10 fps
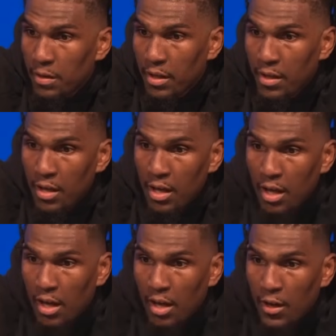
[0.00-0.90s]

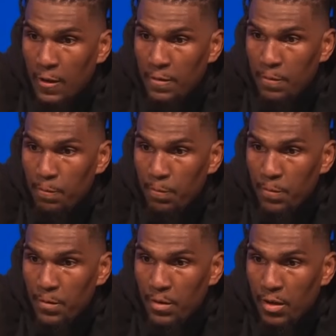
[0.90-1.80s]
And,
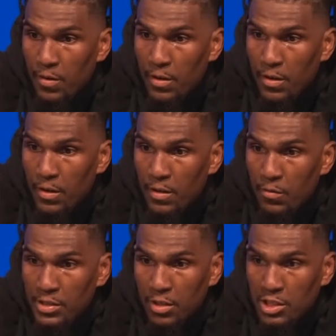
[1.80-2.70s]
you know,
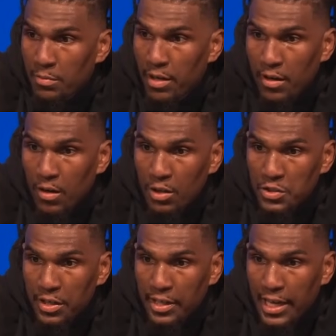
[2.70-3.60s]
we talked about it all
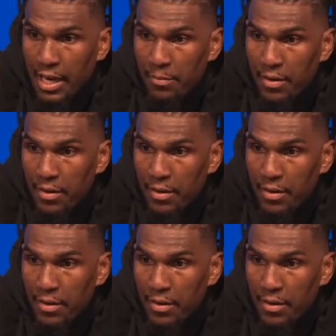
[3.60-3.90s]
training camp.